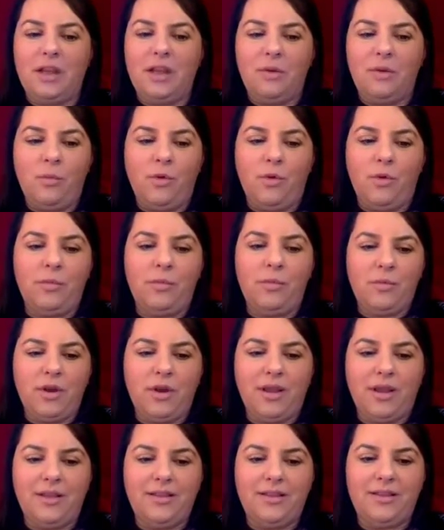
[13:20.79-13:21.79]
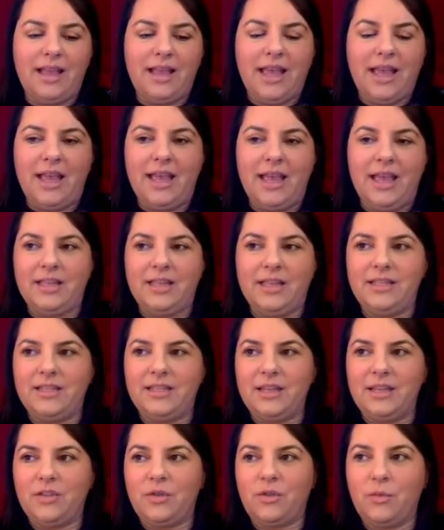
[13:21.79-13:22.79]
WordPress and
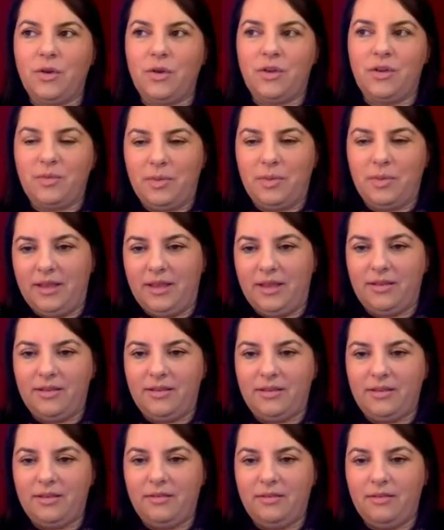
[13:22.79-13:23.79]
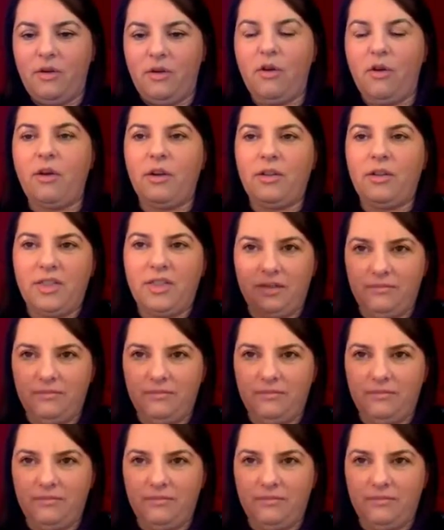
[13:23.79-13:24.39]
Squarespace, or